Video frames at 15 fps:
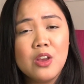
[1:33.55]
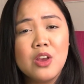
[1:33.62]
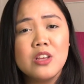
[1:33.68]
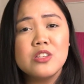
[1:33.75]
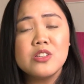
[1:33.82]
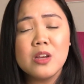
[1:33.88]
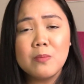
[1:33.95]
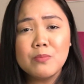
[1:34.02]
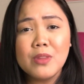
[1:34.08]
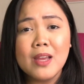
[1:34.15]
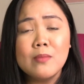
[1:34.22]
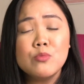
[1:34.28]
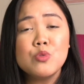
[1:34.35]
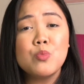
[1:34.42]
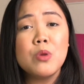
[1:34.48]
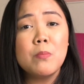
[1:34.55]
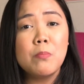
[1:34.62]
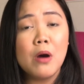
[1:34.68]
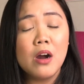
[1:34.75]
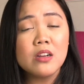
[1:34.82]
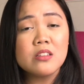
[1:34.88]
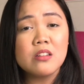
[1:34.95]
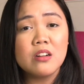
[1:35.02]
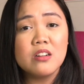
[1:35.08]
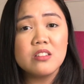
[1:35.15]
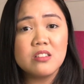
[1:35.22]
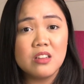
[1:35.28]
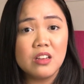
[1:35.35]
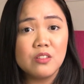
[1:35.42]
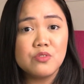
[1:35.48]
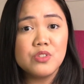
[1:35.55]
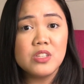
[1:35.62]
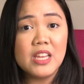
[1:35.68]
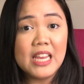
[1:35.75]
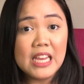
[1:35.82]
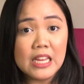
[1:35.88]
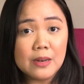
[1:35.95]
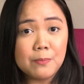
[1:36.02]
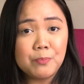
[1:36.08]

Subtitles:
Sometimes we box ourselves in.